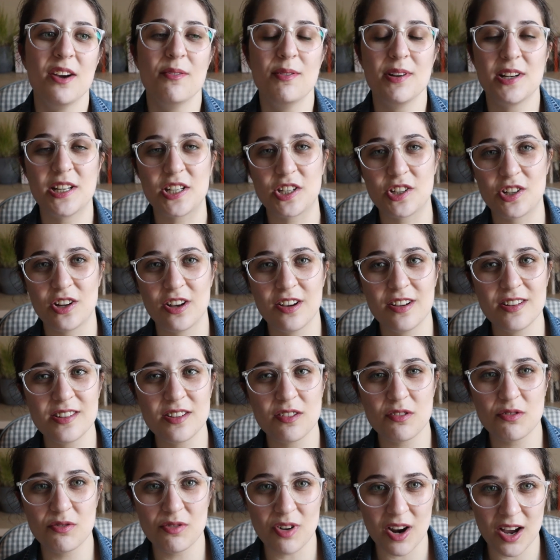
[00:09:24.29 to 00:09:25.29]
which
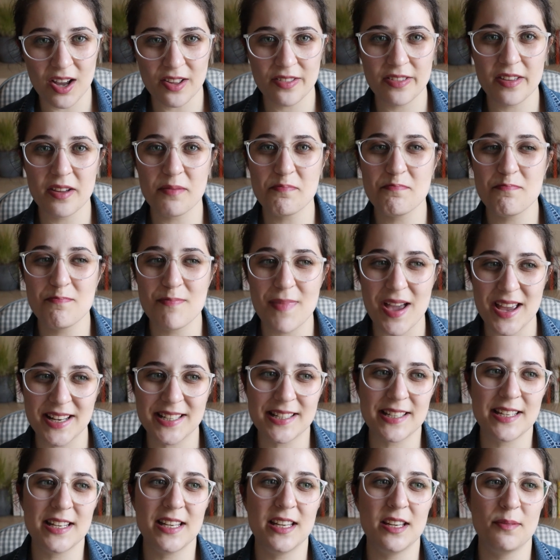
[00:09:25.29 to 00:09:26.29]
turned a rather
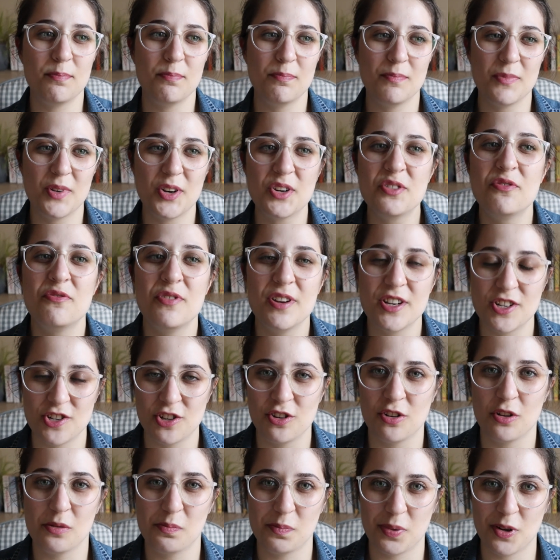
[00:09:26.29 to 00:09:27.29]
messy
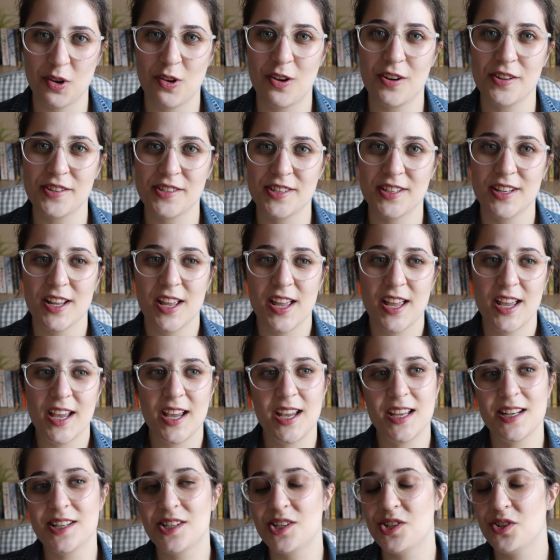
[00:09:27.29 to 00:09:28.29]
original plot
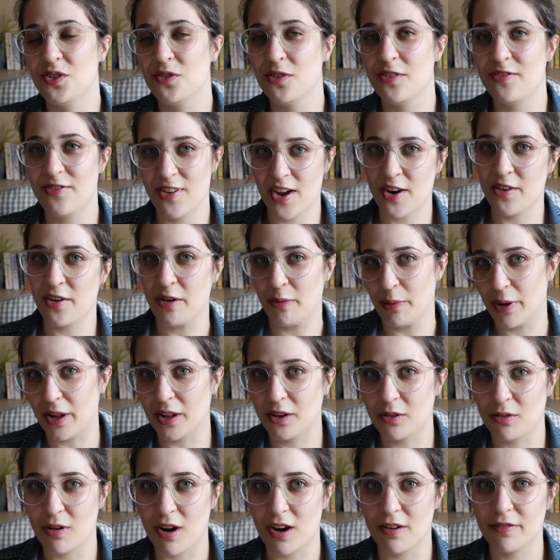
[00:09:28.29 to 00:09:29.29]
into a very
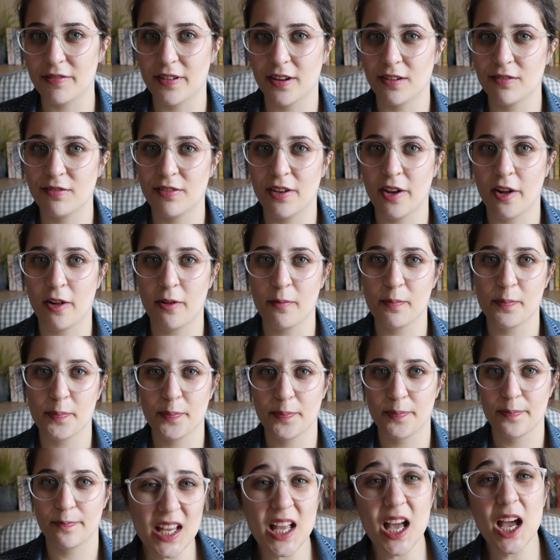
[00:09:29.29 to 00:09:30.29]
well-crafted film.